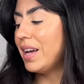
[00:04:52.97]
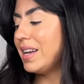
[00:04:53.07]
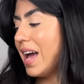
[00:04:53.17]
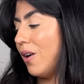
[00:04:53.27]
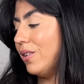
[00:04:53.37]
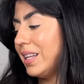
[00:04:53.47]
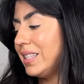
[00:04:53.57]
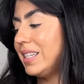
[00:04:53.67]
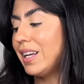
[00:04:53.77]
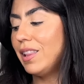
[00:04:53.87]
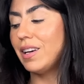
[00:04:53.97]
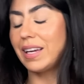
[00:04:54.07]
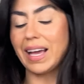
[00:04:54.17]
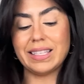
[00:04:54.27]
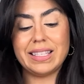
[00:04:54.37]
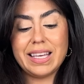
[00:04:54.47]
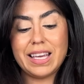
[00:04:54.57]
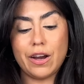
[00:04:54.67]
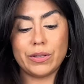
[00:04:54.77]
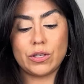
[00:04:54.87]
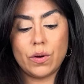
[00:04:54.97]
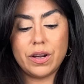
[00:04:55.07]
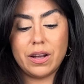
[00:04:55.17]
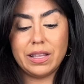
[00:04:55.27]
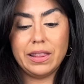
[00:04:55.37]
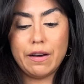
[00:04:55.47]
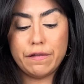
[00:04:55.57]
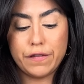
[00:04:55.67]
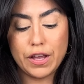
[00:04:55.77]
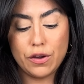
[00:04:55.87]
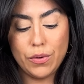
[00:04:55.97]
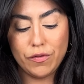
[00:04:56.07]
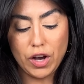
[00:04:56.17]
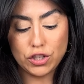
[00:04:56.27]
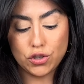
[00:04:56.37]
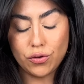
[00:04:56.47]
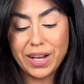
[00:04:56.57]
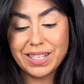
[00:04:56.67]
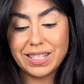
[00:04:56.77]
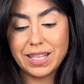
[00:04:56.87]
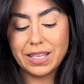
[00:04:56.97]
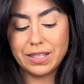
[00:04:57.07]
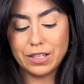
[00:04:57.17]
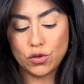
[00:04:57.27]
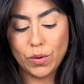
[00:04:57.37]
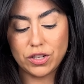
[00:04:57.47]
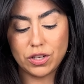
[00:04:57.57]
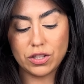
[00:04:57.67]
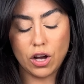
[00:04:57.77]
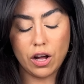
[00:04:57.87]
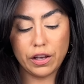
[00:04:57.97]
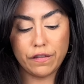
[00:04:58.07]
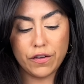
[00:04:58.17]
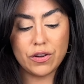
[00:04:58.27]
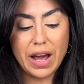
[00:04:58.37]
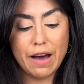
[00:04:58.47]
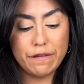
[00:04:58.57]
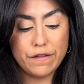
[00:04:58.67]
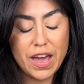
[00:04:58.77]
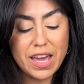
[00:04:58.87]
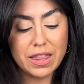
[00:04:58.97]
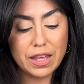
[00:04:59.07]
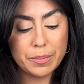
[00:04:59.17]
Now, let's take a look and see here what's going on in love for you. We've got trust. This situation is calling for you to have faith.